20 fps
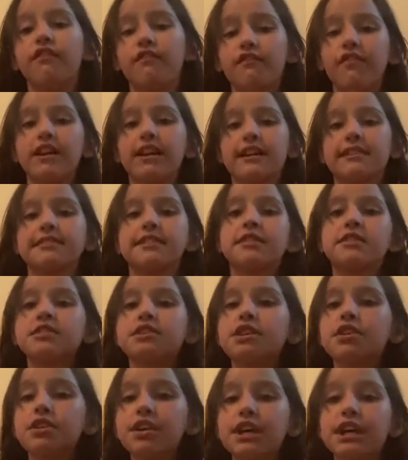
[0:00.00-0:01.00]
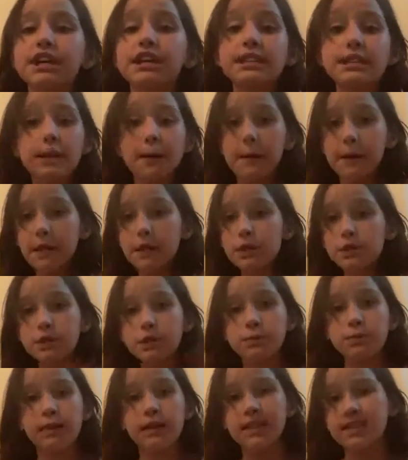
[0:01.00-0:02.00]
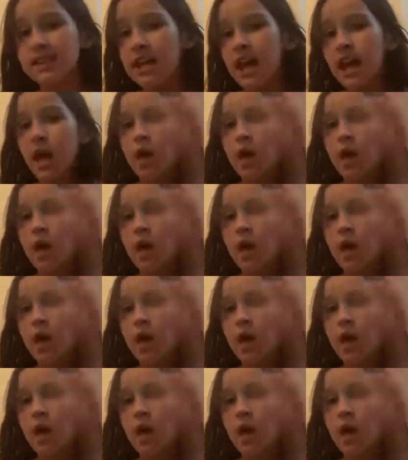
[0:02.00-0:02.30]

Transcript: Phoenix, Arizona. It's a huge place.